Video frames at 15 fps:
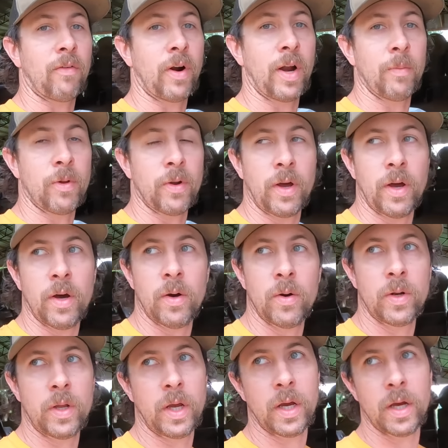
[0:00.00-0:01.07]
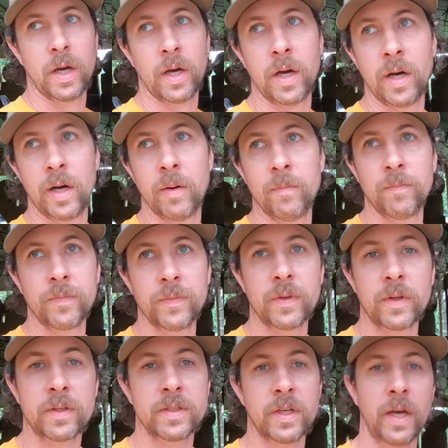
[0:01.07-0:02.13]
rambled on.
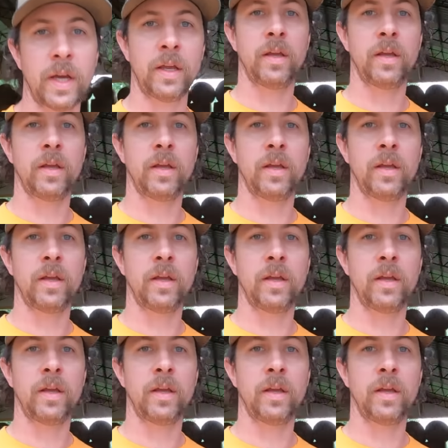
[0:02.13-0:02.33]
So